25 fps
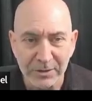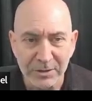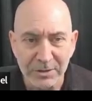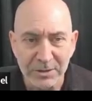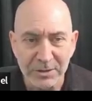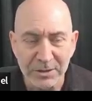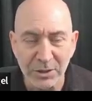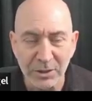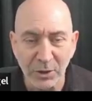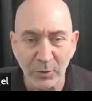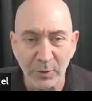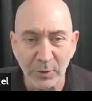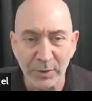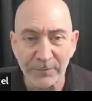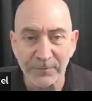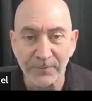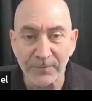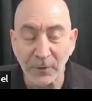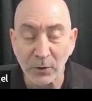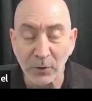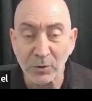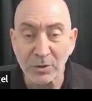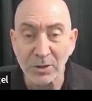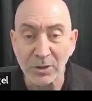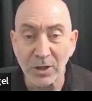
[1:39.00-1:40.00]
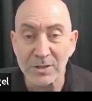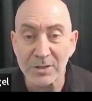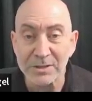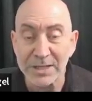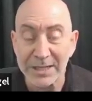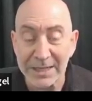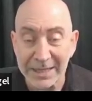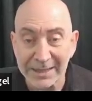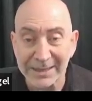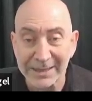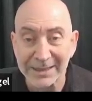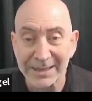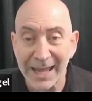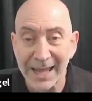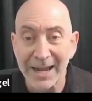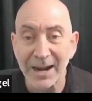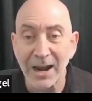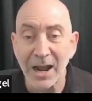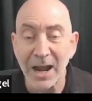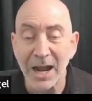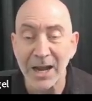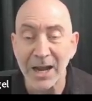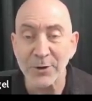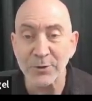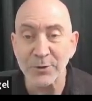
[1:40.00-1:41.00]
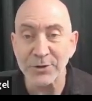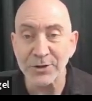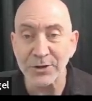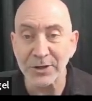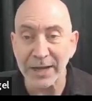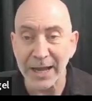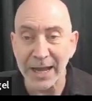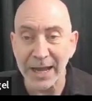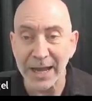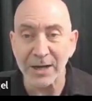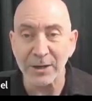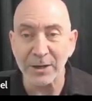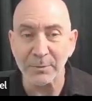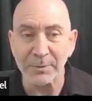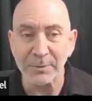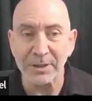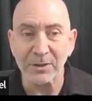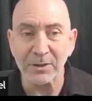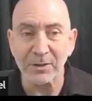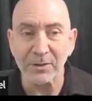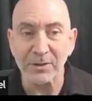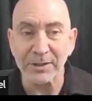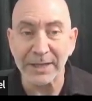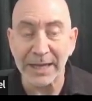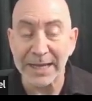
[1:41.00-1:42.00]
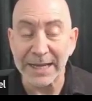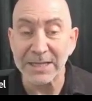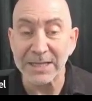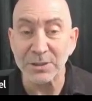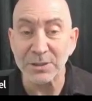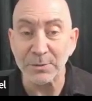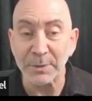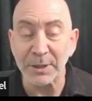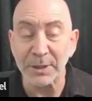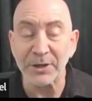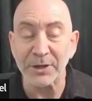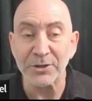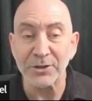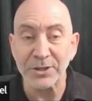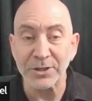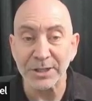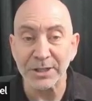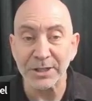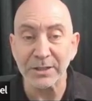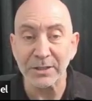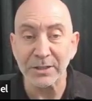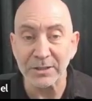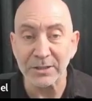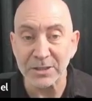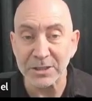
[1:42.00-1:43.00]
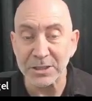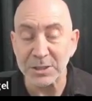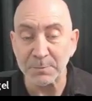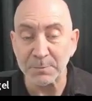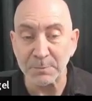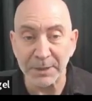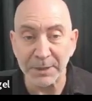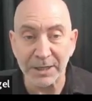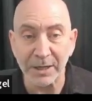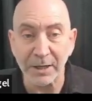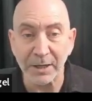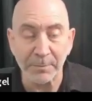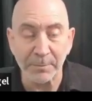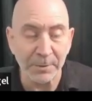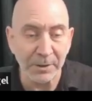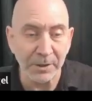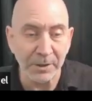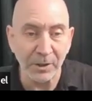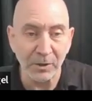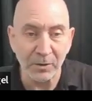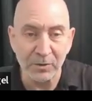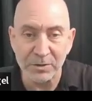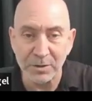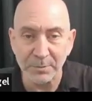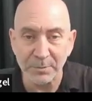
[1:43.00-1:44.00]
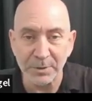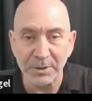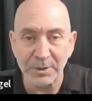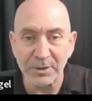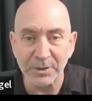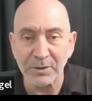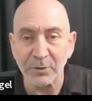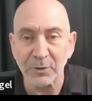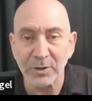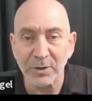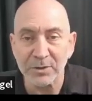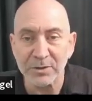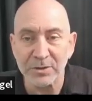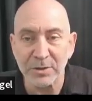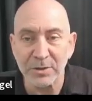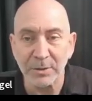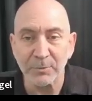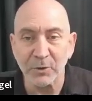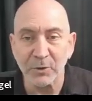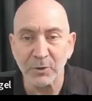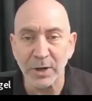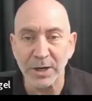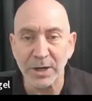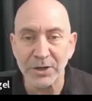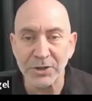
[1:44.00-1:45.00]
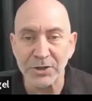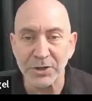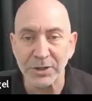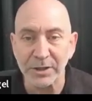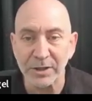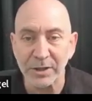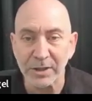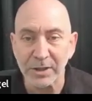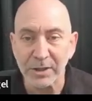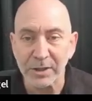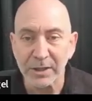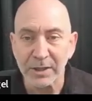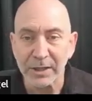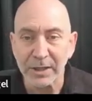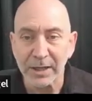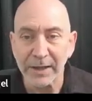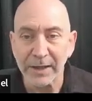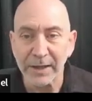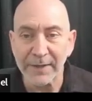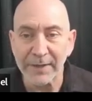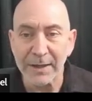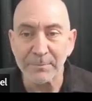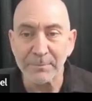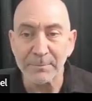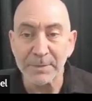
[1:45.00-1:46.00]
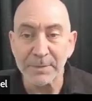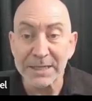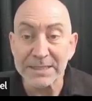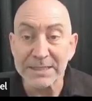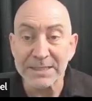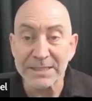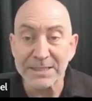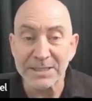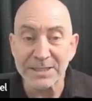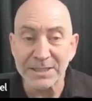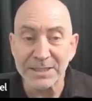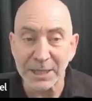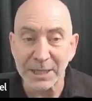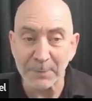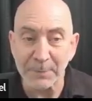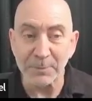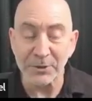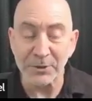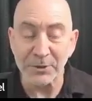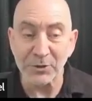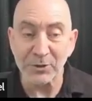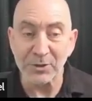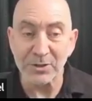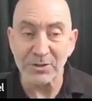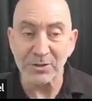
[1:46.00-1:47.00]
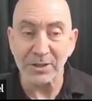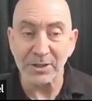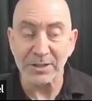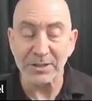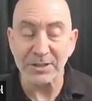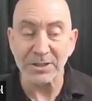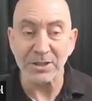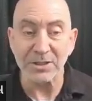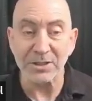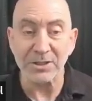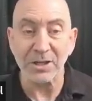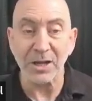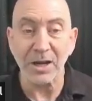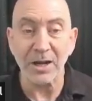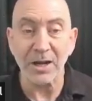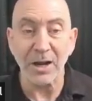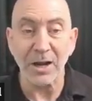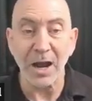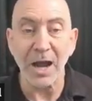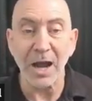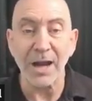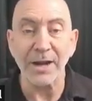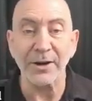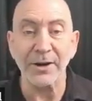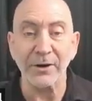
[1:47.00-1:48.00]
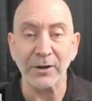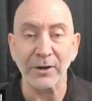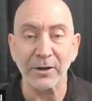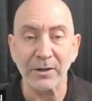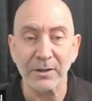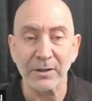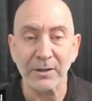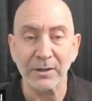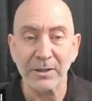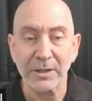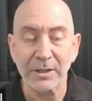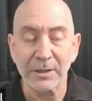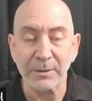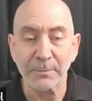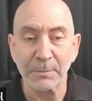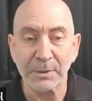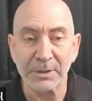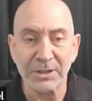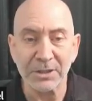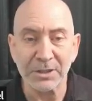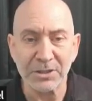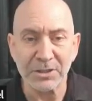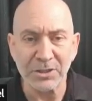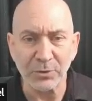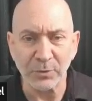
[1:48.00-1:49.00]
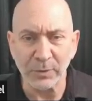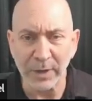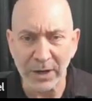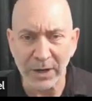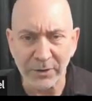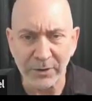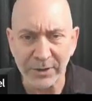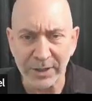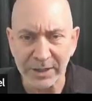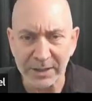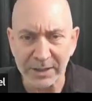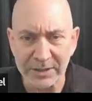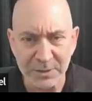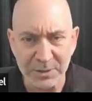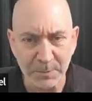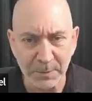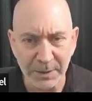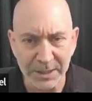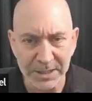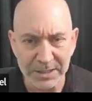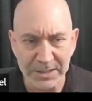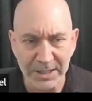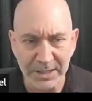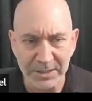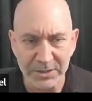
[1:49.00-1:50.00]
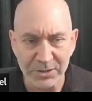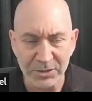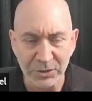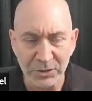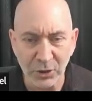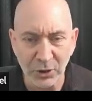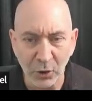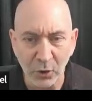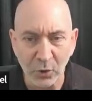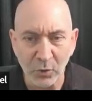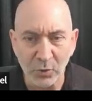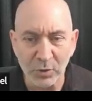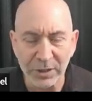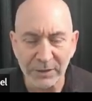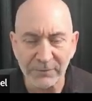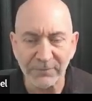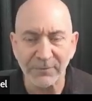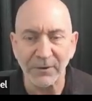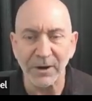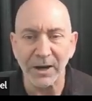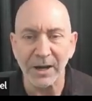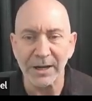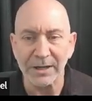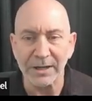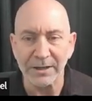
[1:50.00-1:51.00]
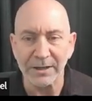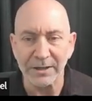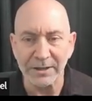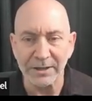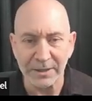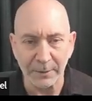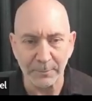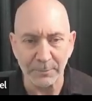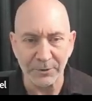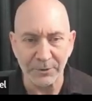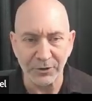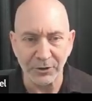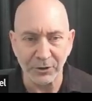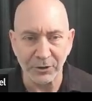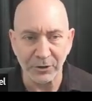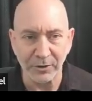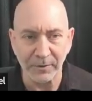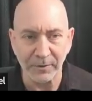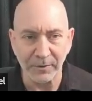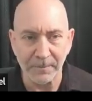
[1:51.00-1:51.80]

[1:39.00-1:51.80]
So if photons hit that hydrogen atom, it'll gain some energy and speed up and go some direction. And that means its temperature just got higher, but the surrounding space has no defined temperature.